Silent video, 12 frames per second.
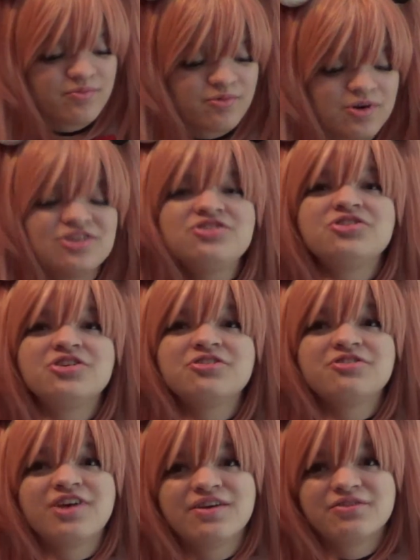What's your
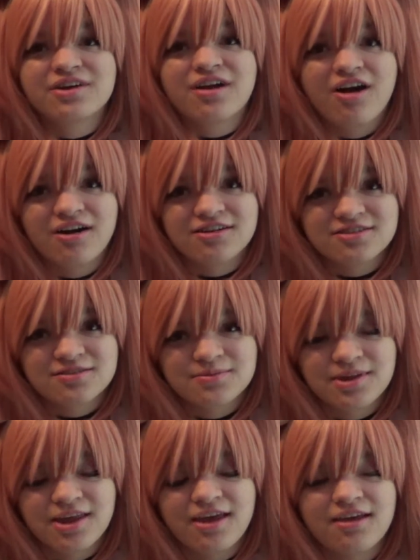favorite
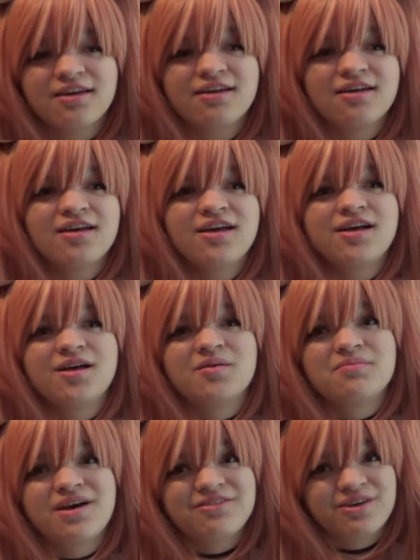cosplay?
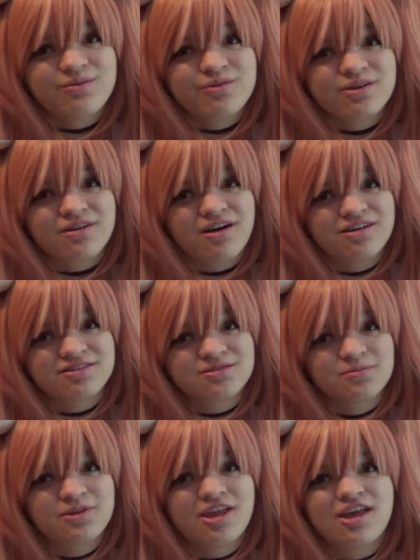My favorite
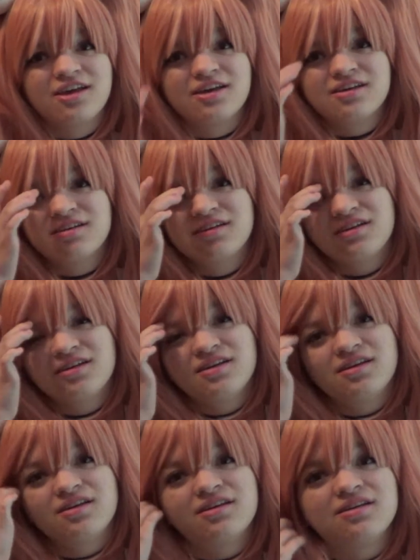cosplay
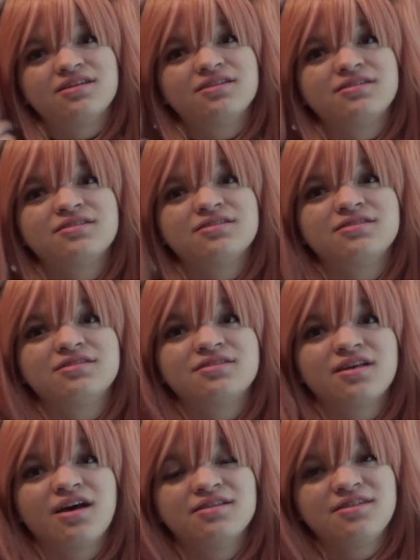
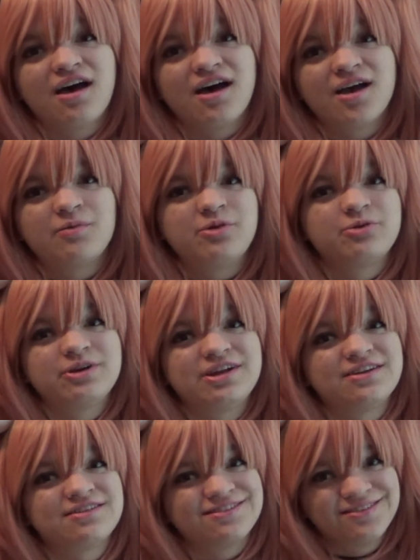is a tie
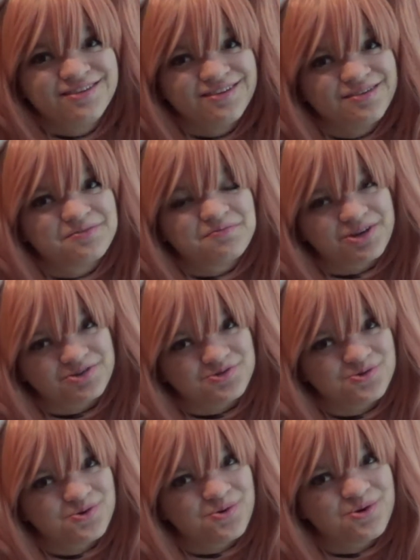between my
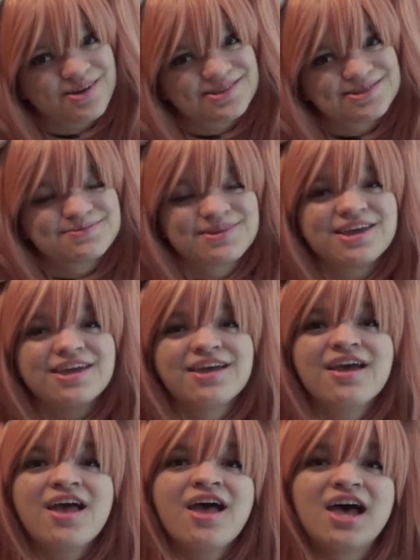Junko cosplay
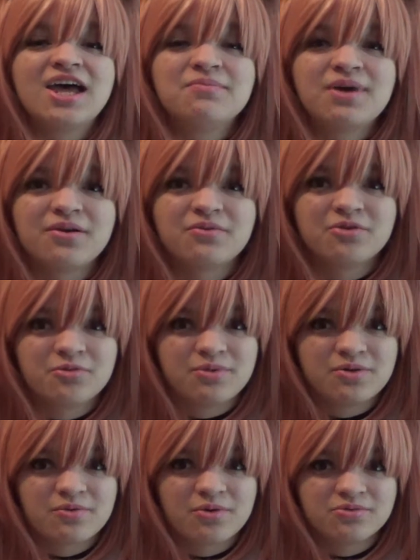and my Ruby
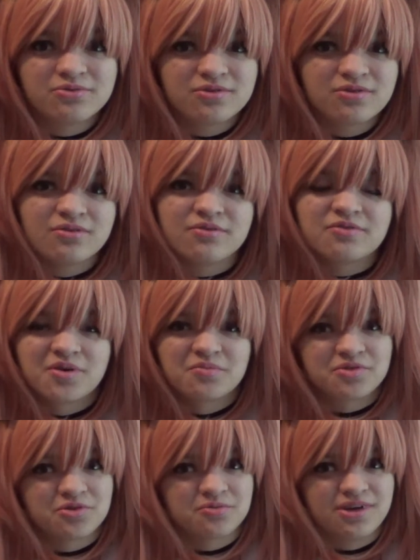Rose from
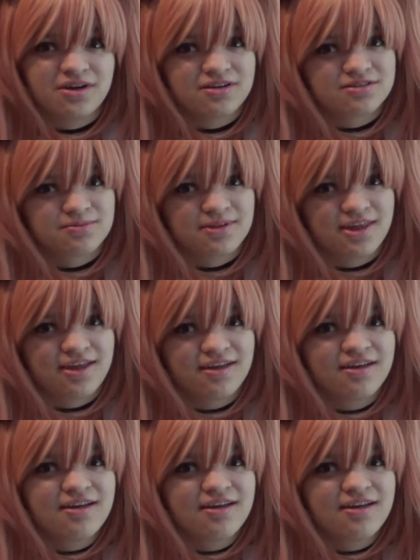Ruby Cosplay.